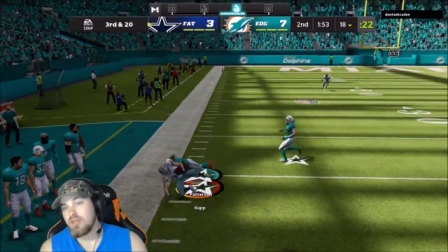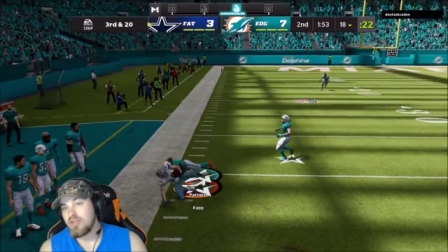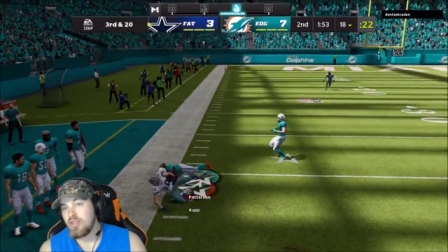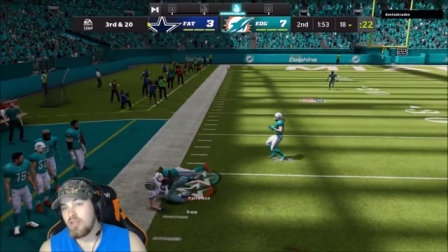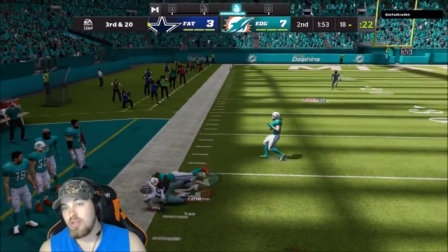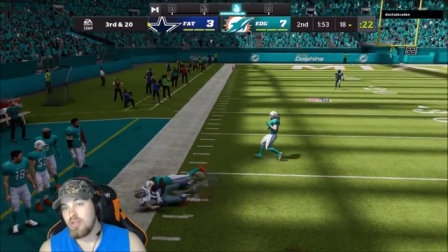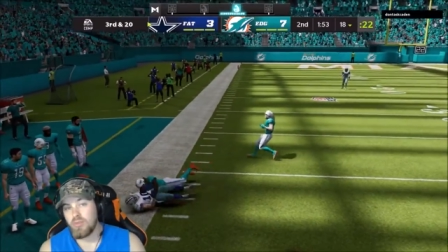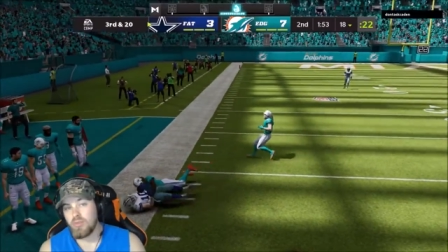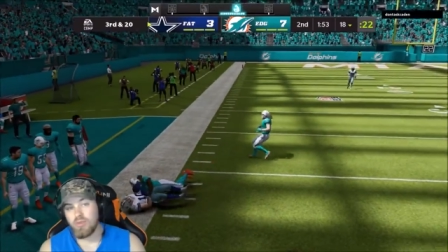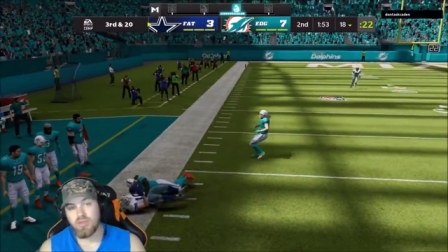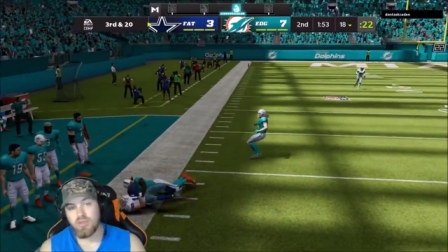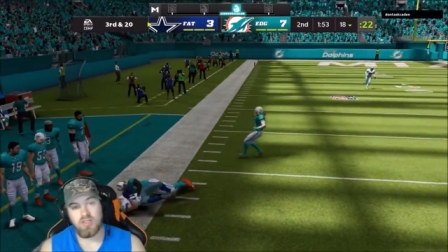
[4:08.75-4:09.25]

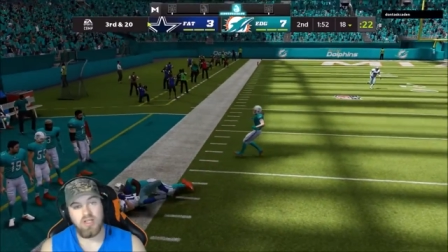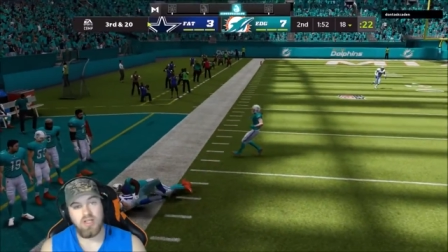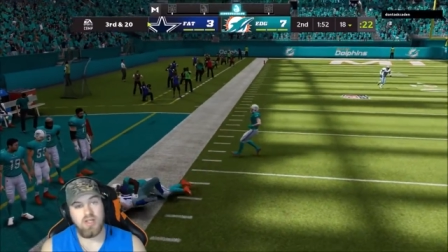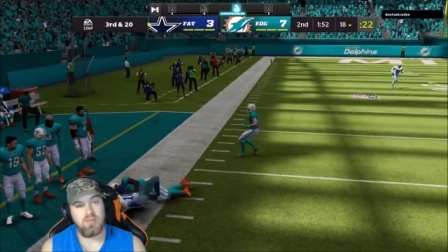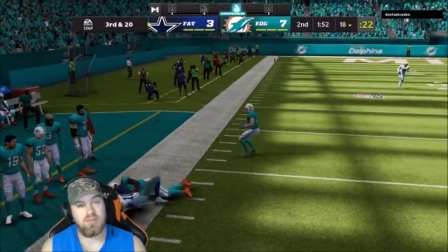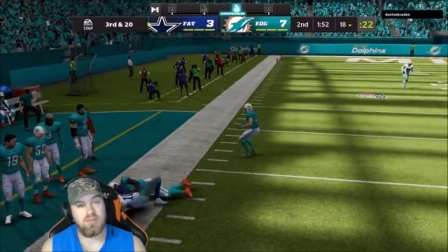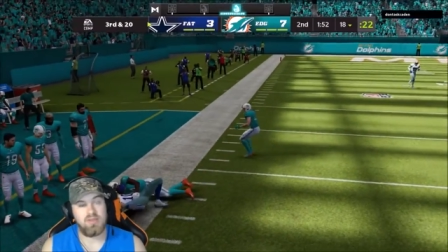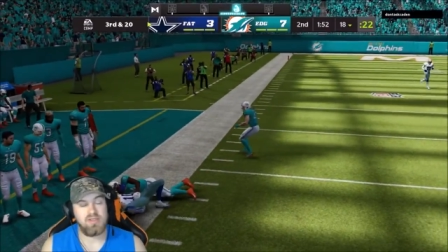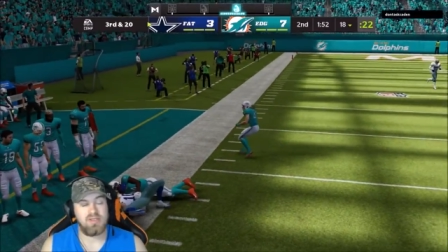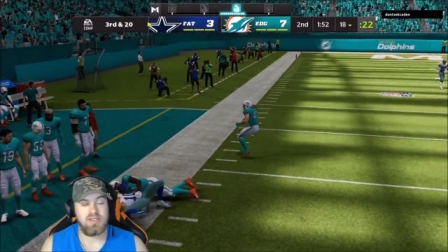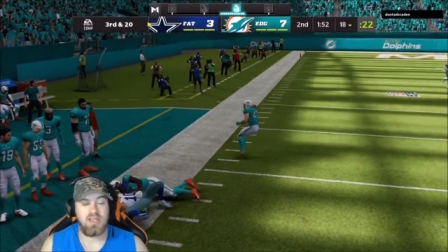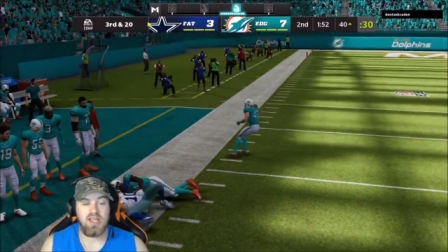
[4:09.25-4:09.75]
Cooper
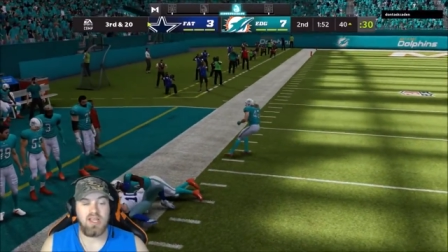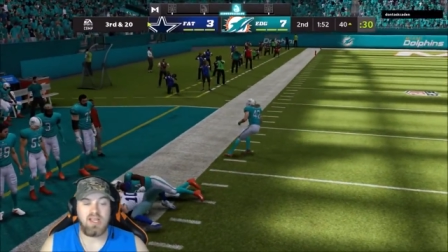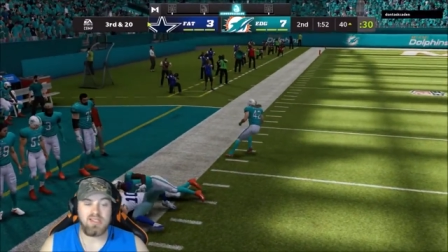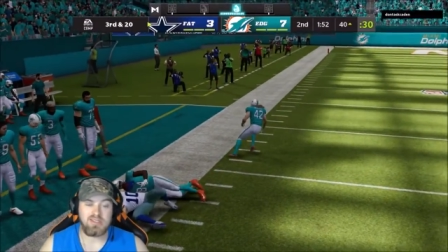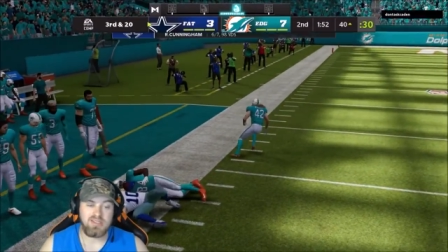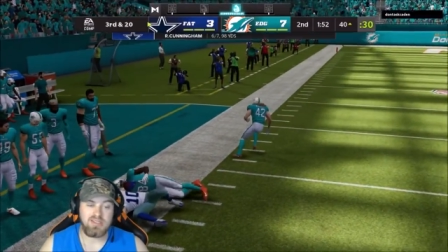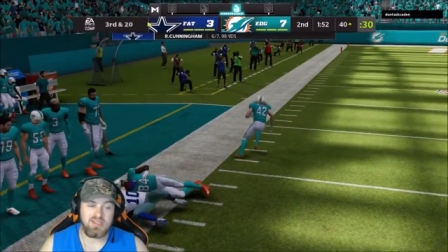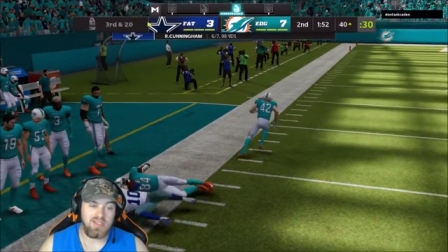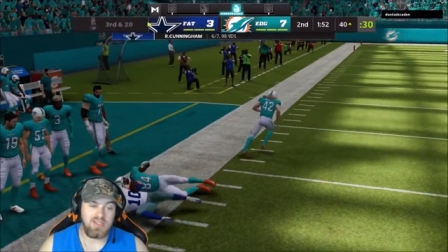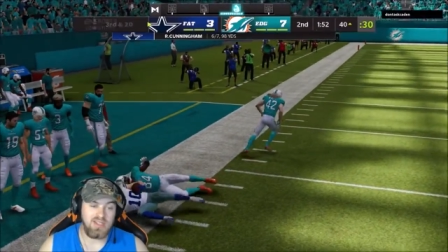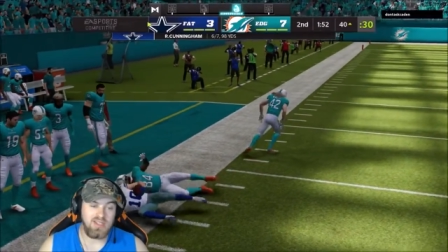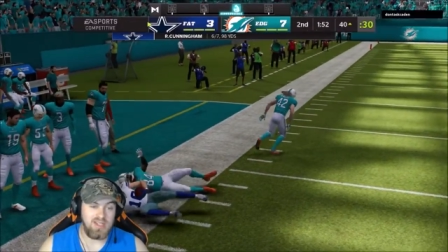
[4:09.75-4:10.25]
Kupp is
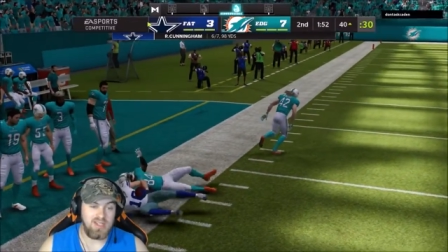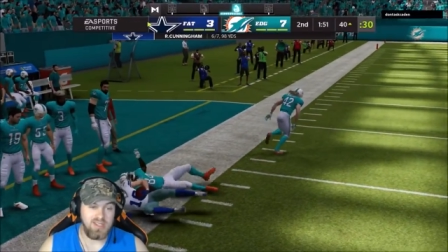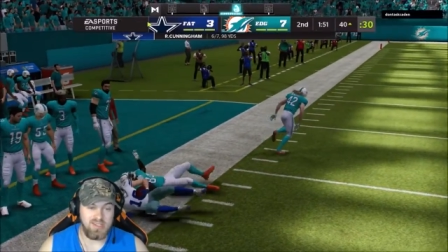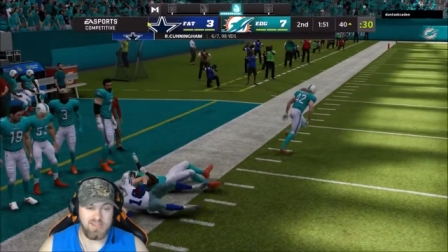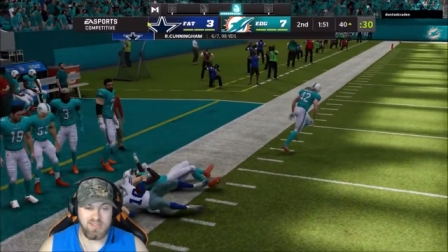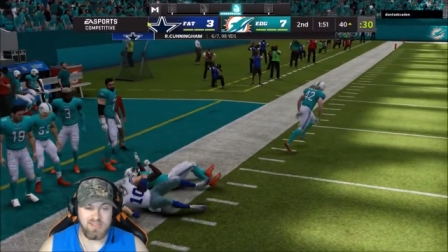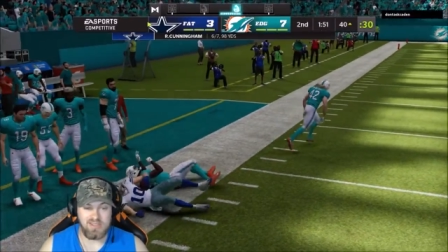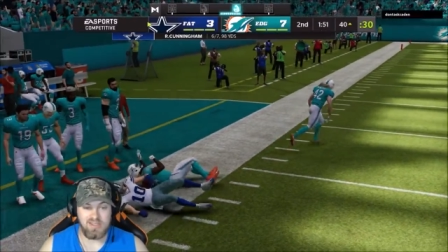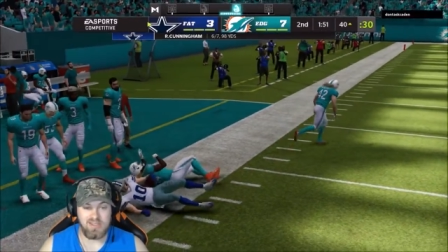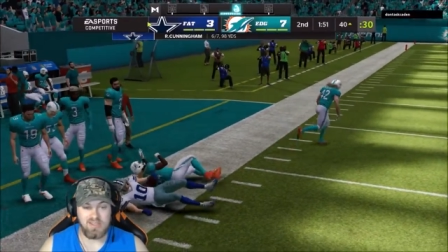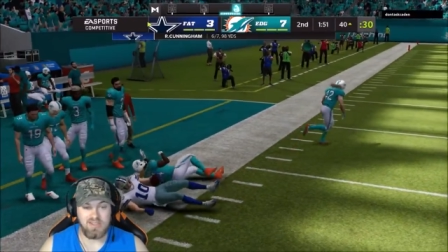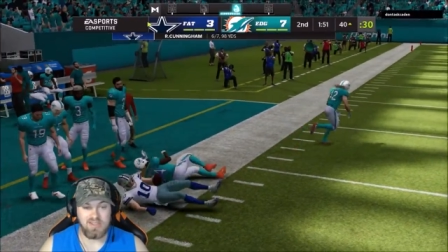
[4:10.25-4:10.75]
nasty, guys.